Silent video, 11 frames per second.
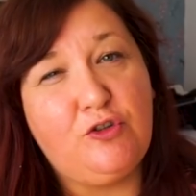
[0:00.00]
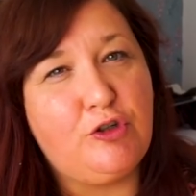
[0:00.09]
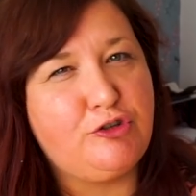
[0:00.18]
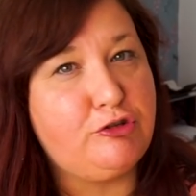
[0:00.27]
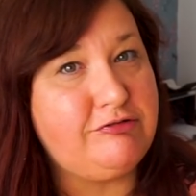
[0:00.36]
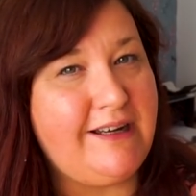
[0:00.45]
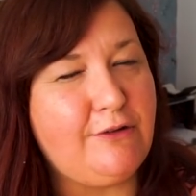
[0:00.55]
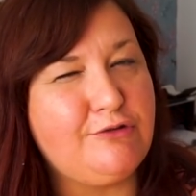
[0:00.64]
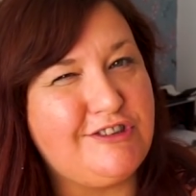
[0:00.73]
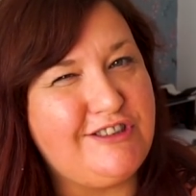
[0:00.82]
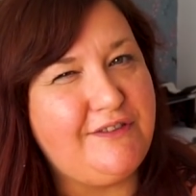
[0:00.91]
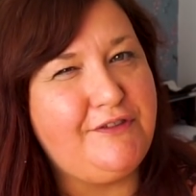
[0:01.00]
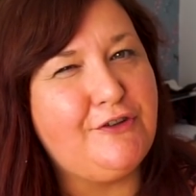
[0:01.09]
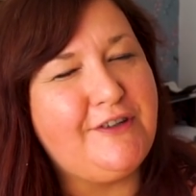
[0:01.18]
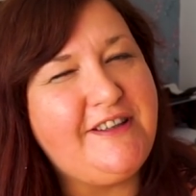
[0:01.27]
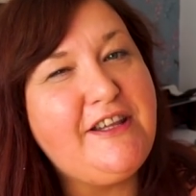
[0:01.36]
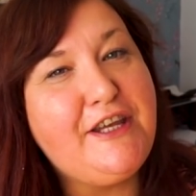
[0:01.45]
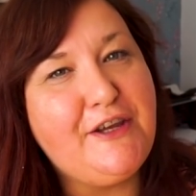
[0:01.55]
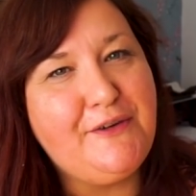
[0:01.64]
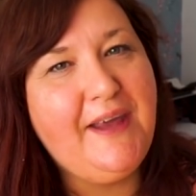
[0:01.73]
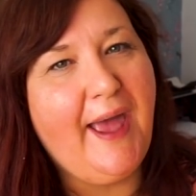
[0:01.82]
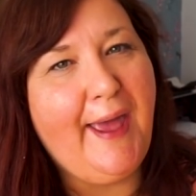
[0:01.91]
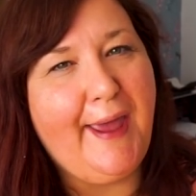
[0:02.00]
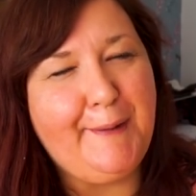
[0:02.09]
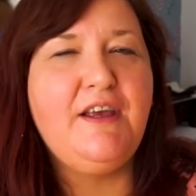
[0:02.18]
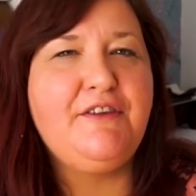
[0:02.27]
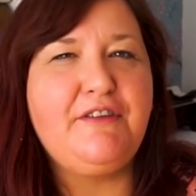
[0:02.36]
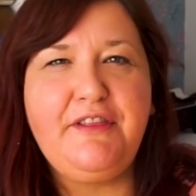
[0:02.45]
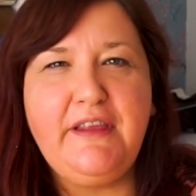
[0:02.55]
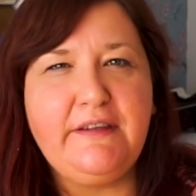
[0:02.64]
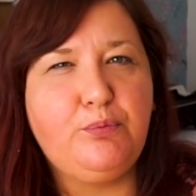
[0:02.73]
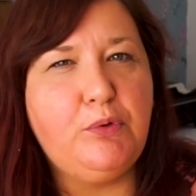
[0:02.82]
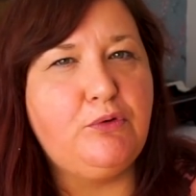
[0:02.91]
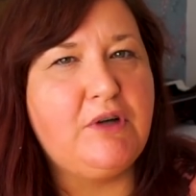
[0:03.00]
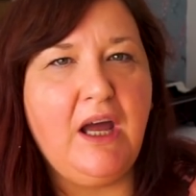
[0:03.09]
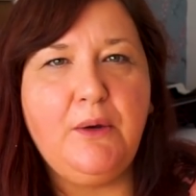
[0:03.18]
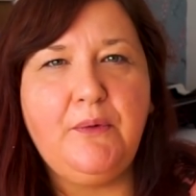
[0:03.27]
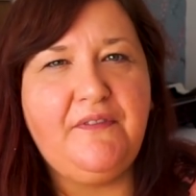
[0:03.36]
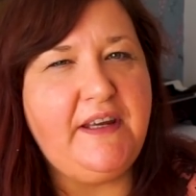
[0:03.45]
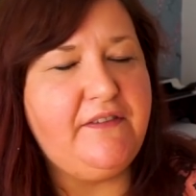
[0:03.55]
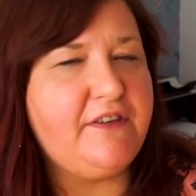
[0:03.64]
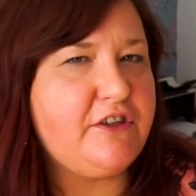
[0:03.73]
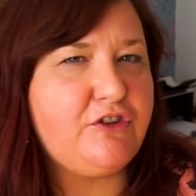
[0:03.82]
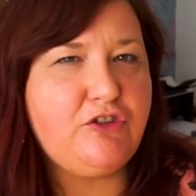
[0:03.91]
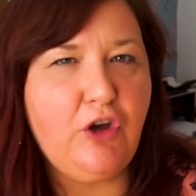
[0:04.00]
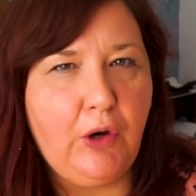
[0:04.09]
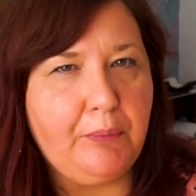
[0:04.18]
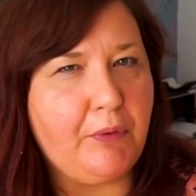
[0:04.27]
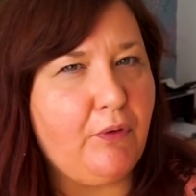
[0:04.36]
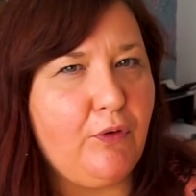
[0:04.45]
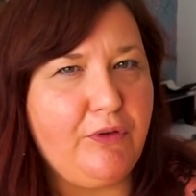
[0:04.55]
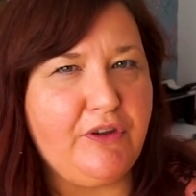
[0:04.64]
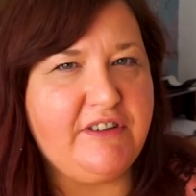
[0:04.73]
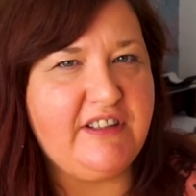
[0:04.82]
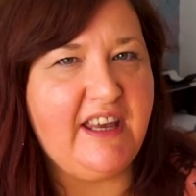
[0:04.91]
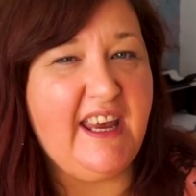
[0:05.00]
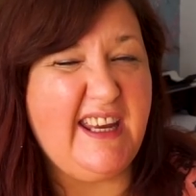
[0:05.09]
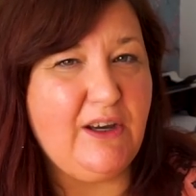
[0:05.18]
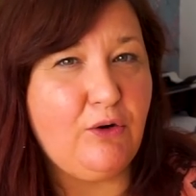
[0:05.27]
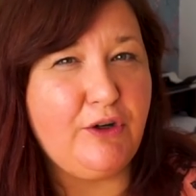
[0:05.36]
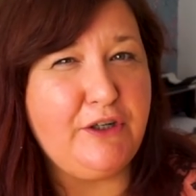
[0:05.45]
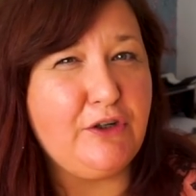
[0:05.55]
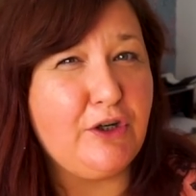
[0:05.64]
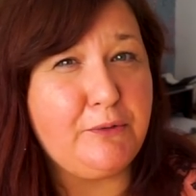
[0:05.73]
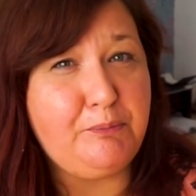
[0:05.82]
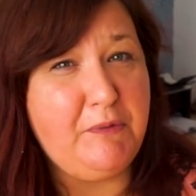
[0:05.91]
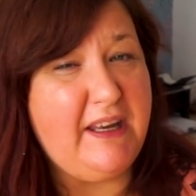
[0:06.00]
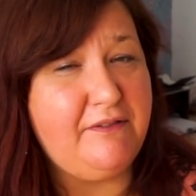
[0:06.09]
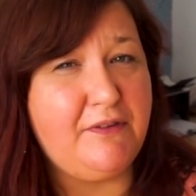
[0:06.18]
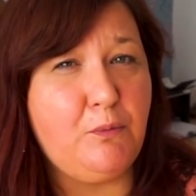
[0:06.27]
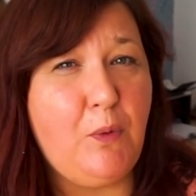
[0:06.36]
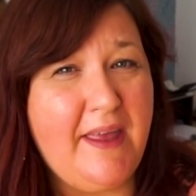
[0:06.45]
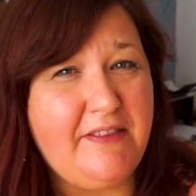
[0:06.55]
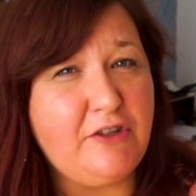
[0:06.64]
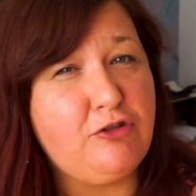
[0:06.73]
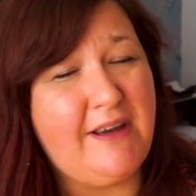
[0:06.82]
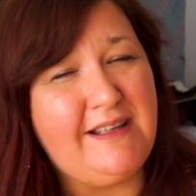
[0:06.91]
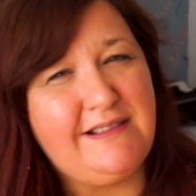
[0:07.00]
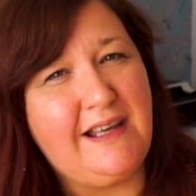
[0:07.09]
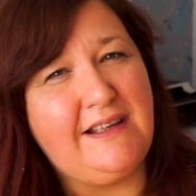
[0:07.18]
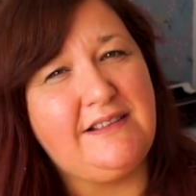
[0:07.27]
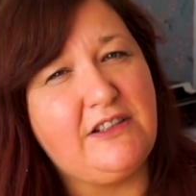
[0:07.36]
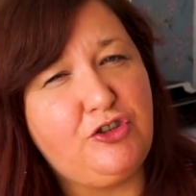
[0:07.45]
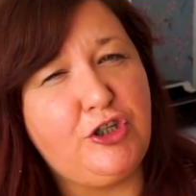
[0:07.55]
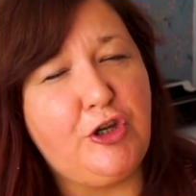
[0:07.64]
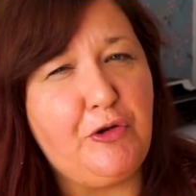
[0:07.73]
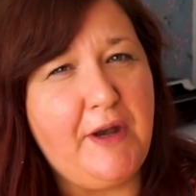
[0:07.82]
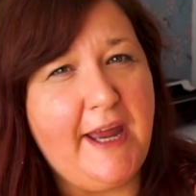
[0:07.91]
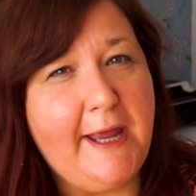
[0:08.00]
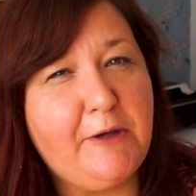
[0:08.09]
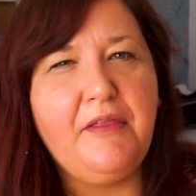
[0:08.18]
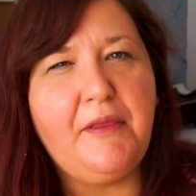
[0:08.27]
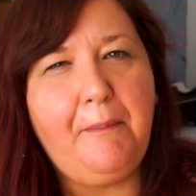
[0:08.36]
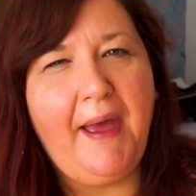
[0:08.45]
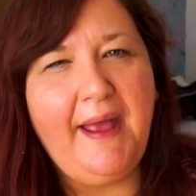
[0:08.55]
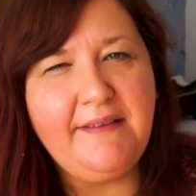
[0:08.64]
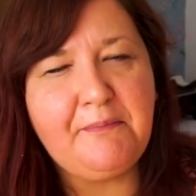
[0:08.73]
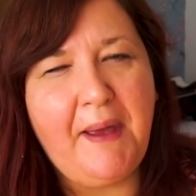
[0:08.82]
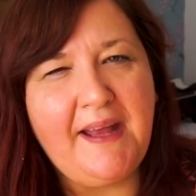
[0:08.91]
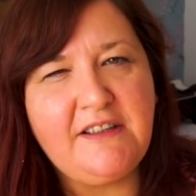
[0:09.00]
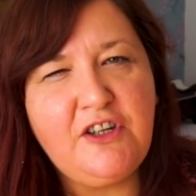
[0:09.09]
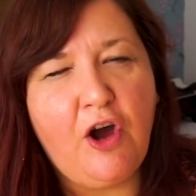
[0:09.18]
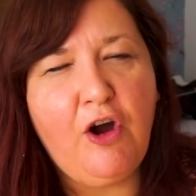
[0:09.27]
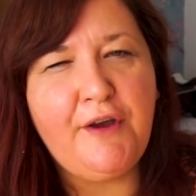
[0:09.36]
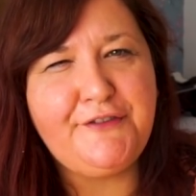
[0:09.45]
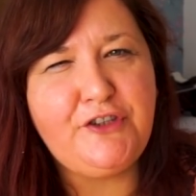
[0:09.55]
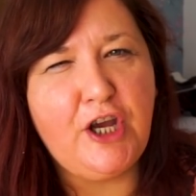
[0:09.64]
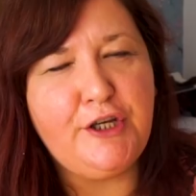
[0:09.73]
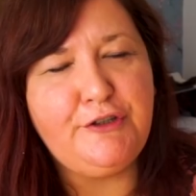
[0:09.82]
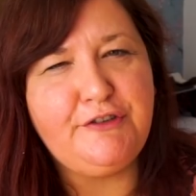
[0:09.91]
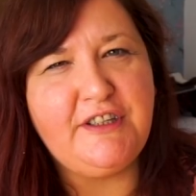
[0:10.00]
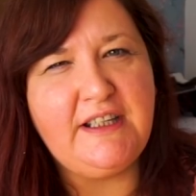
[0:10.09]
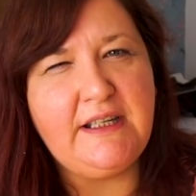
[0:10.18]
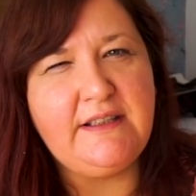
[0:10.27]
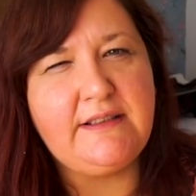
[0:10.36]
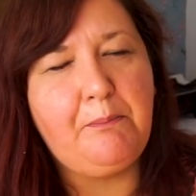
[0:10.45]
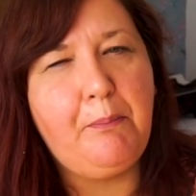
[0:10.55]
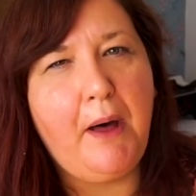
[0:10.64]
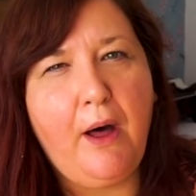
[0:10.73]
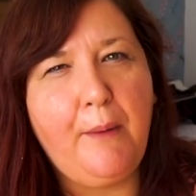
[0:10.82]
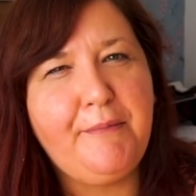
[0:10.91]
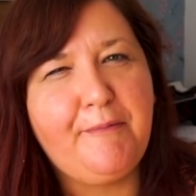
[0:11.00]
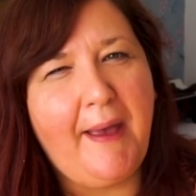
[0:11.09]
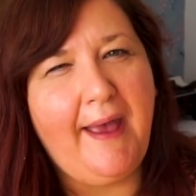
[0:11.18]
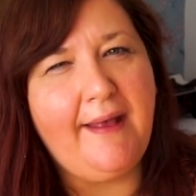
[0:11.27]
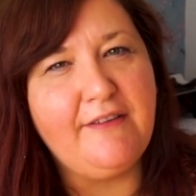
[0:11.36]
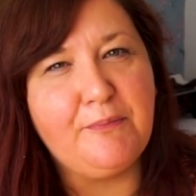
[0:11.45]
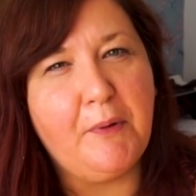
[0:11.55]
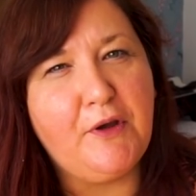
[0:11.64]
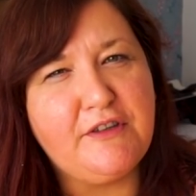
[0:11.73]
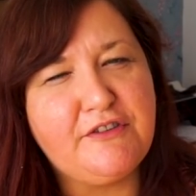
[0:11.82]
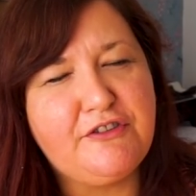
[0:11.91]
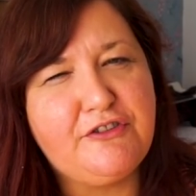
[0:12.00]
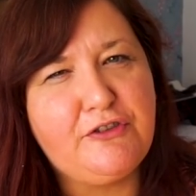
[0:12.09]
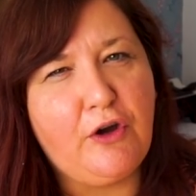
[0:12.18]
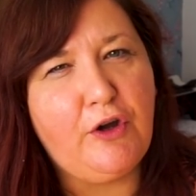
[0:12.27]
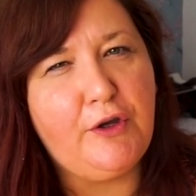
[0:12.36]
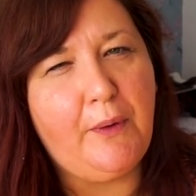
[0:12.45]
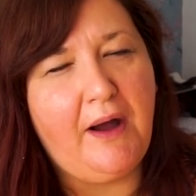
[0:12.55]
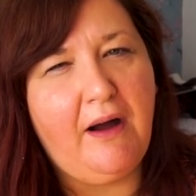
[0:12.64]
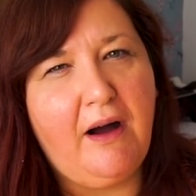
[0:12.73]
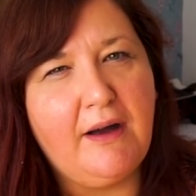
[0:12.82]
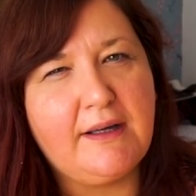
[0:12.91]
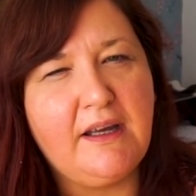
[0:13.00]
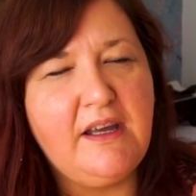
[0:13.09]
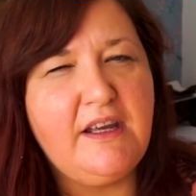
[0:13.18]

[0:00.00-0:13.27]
or trousers if you're in the UK. So this will go with either the top or the tee or you could even wear the dress as a tunic. The pants pattern I've chosen is the Barb's Pants by Style Arc.